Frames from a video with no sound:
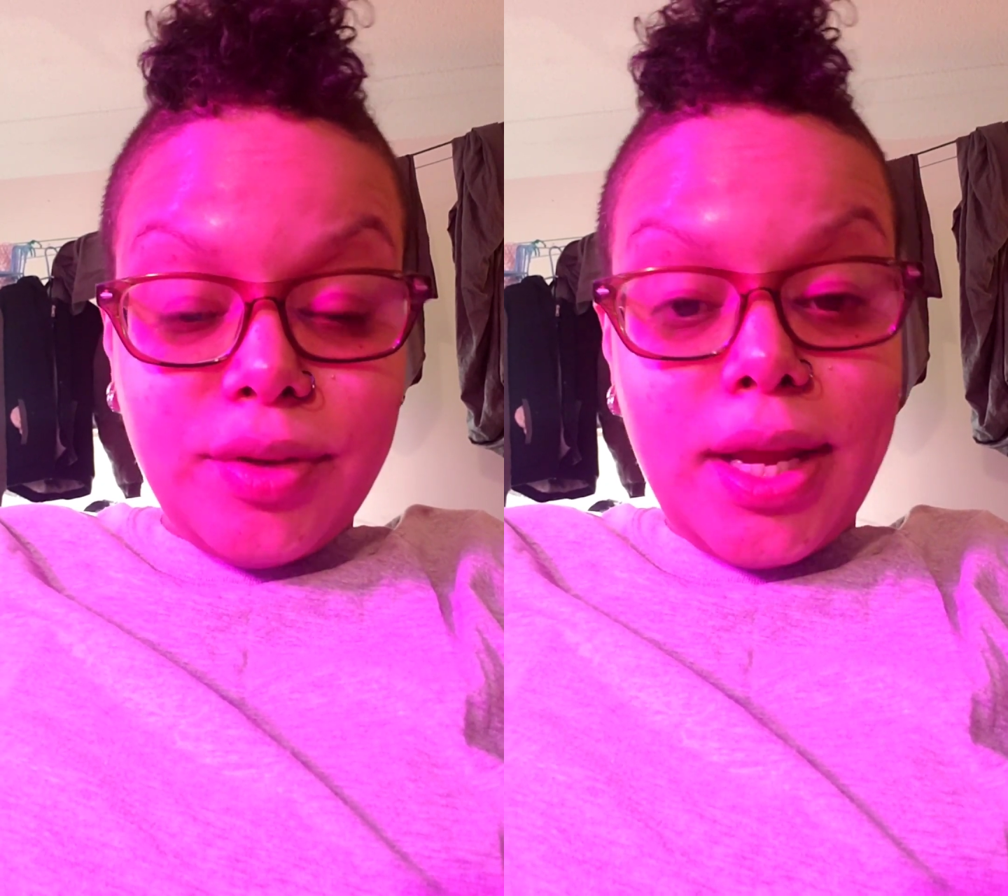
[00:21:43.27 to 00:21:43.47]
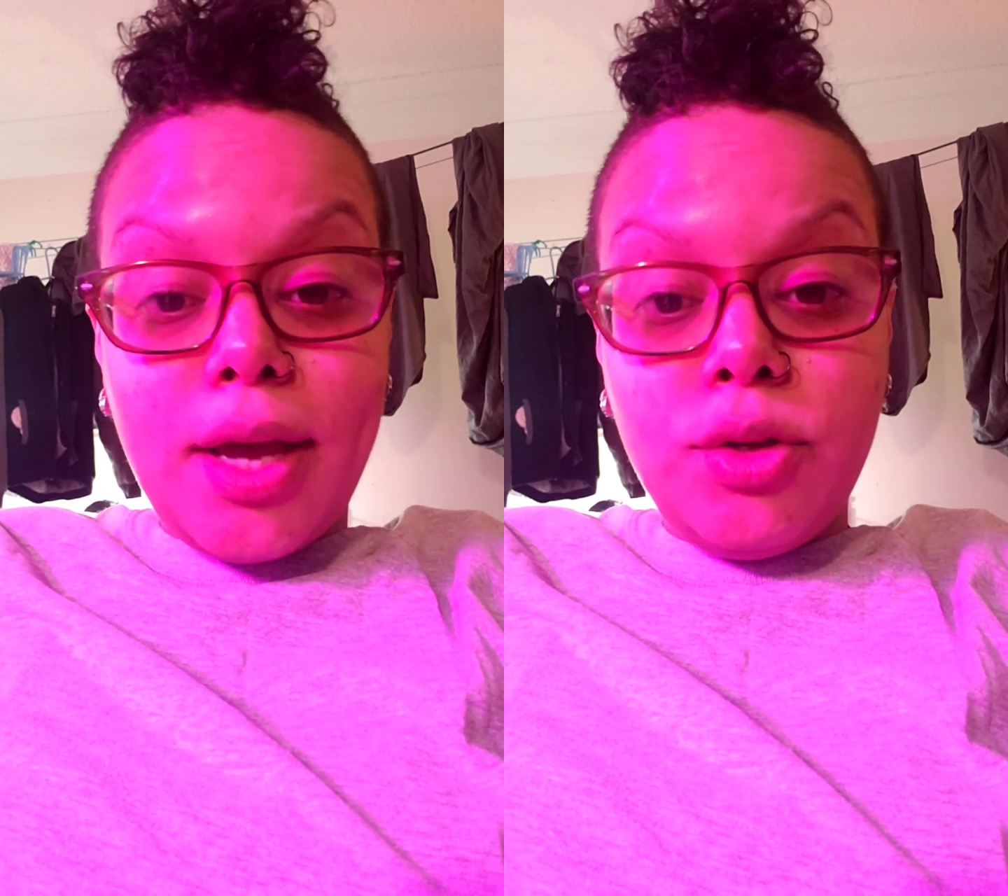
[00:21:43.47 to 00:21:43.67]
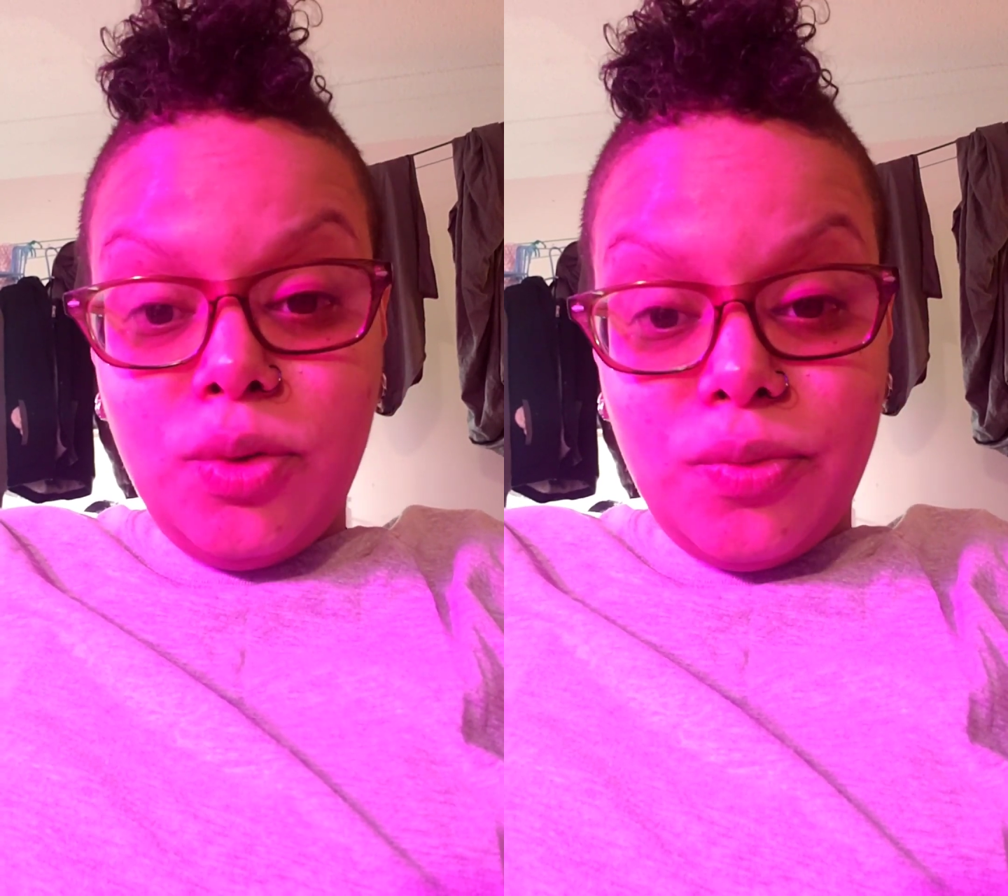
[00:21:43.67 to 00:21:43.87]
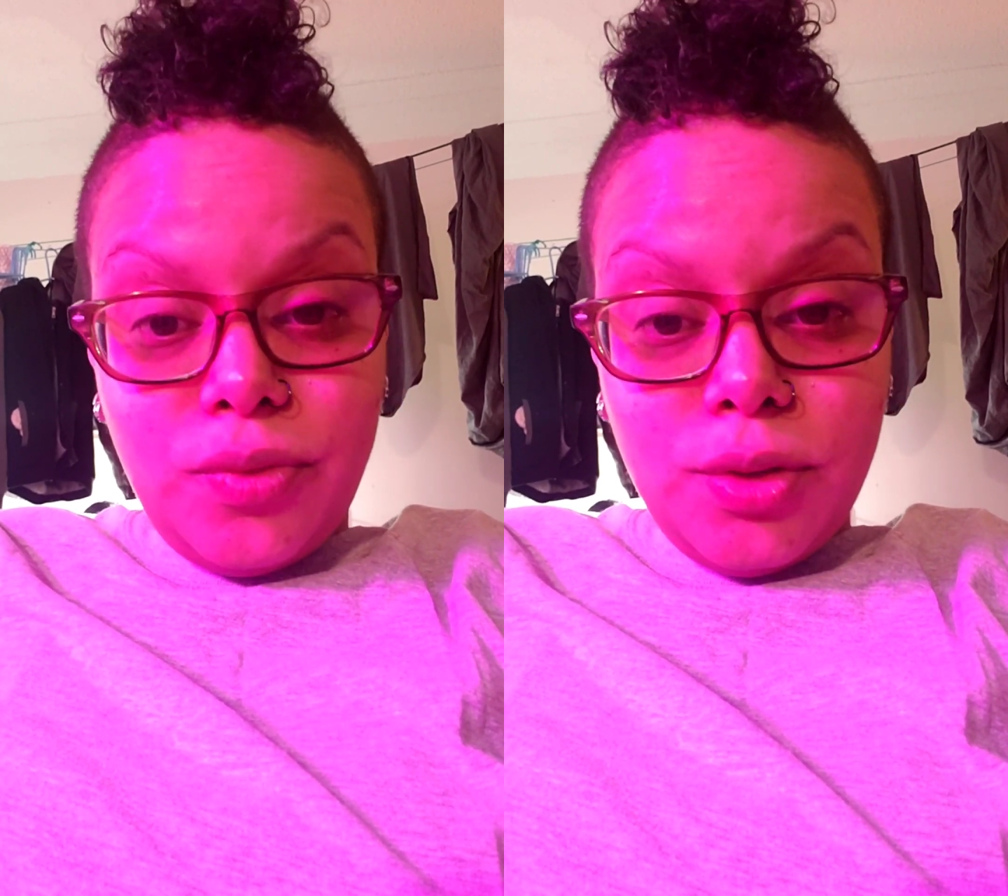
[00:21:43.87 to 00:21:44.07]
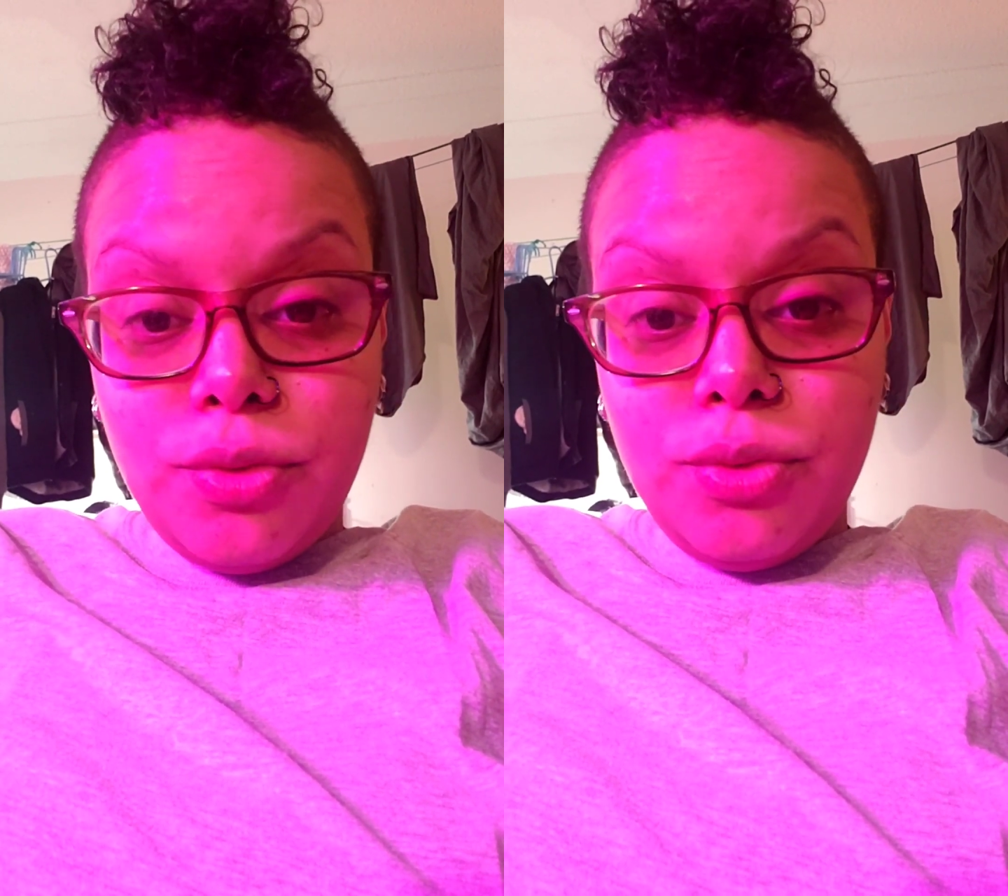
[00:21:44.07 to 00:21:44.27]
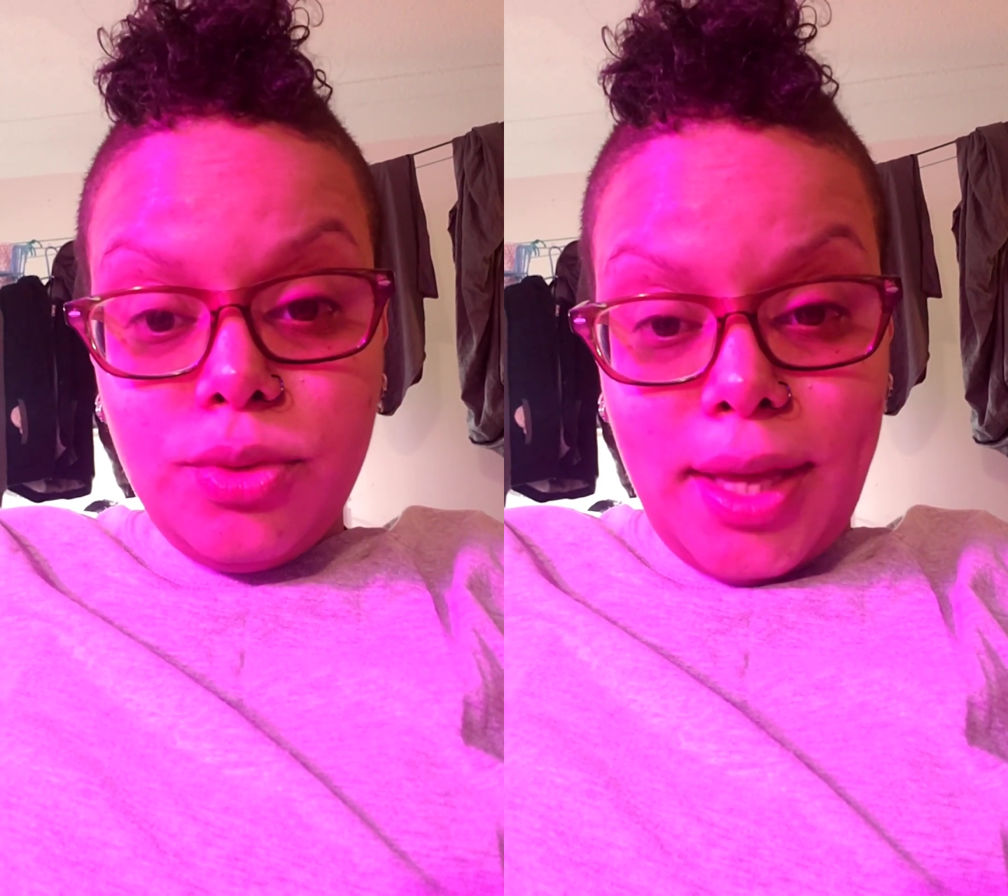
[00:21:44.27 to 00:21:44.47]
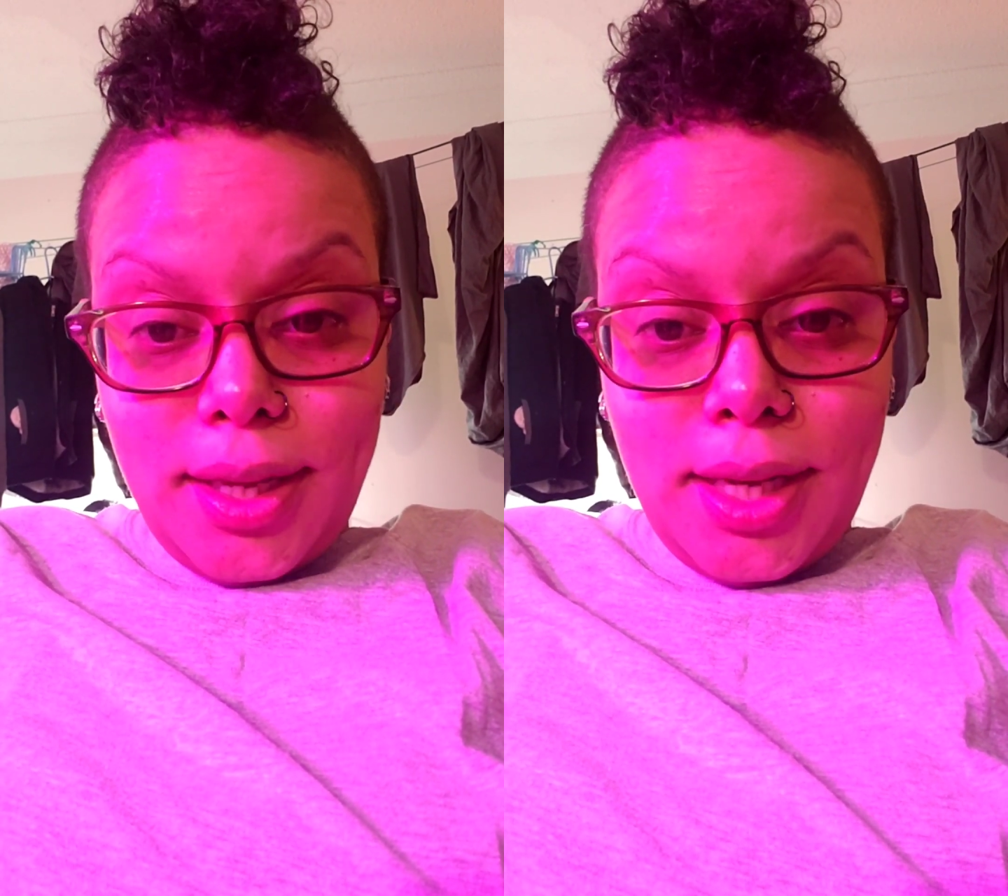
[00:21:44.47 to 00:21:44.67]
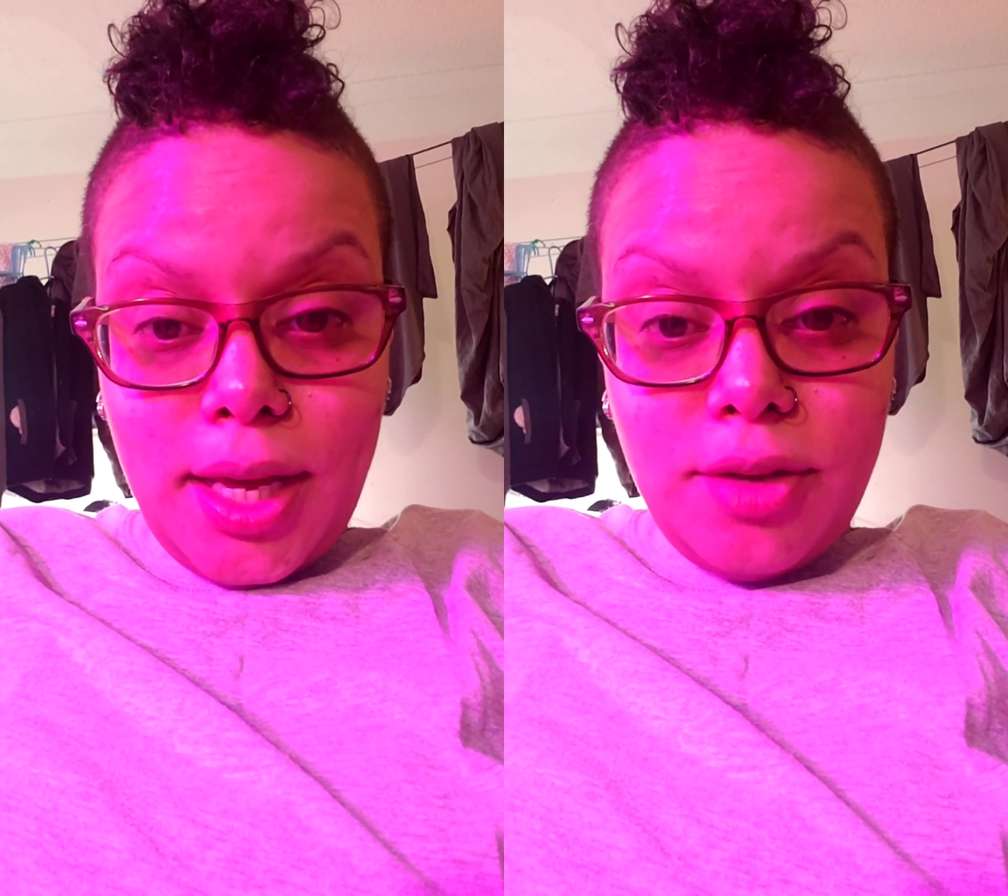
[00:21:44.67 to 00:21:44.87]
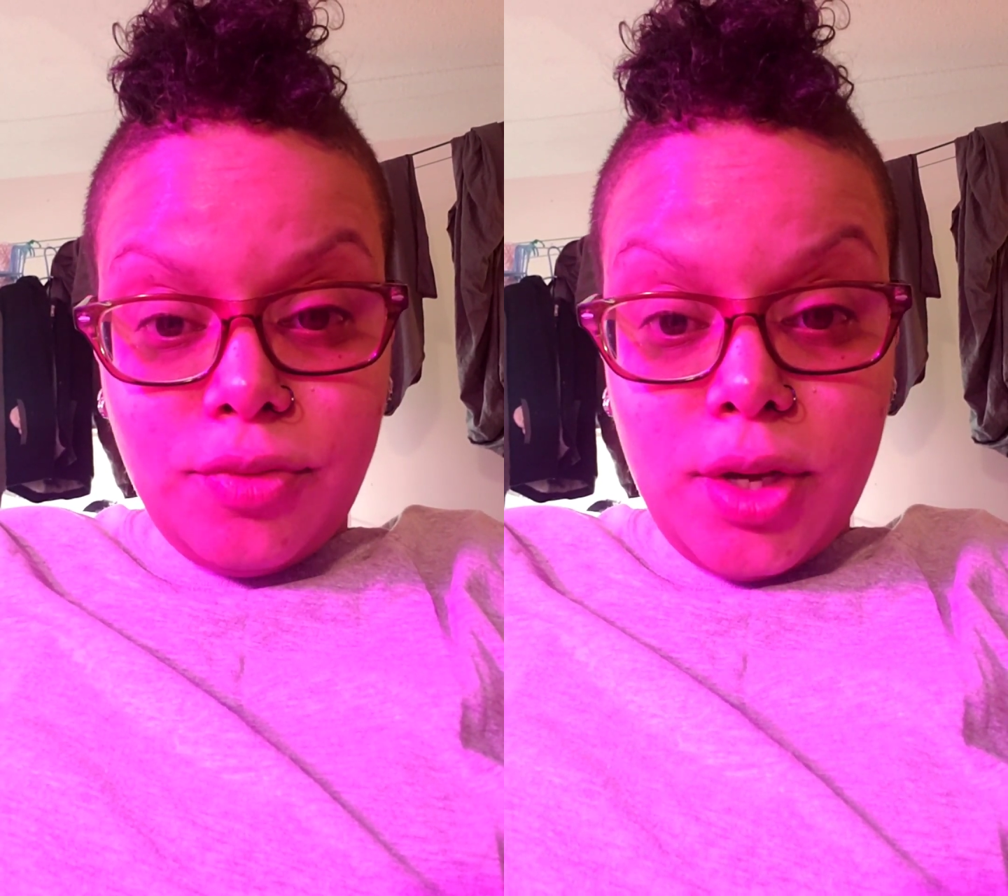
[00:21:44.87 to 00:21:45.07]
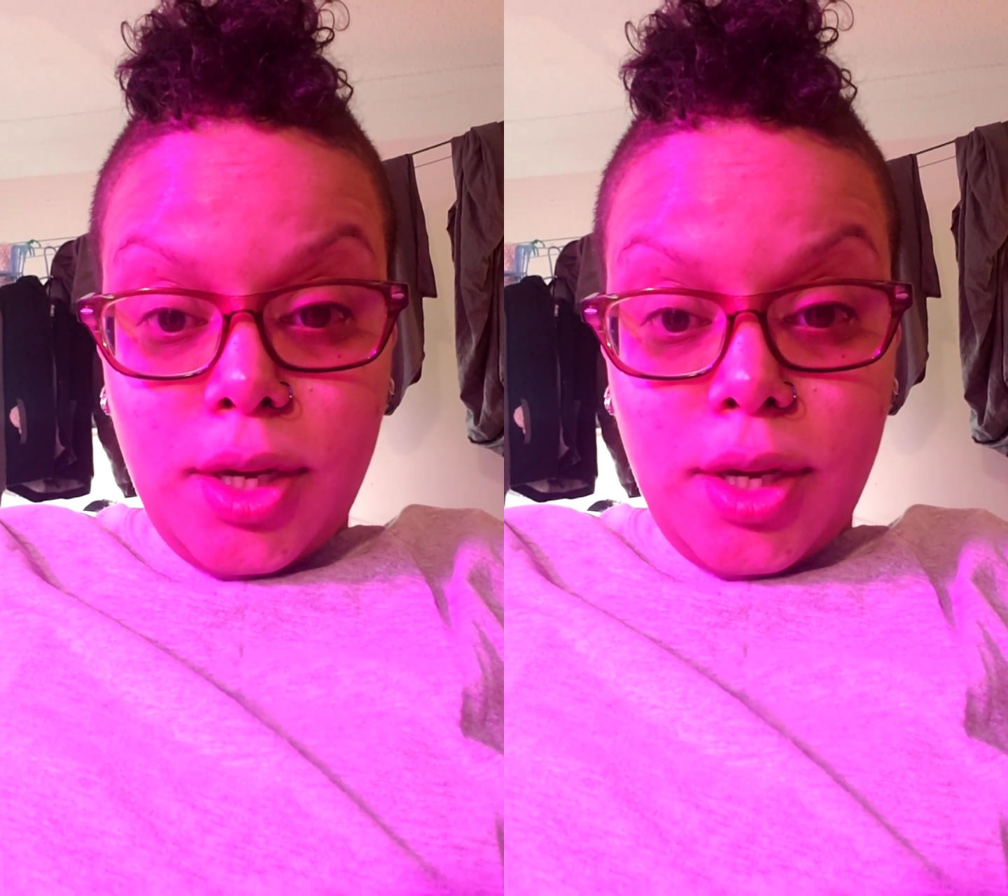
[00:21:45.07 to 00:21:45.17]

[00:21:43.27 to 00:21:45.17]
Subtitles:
and how you feel through that life.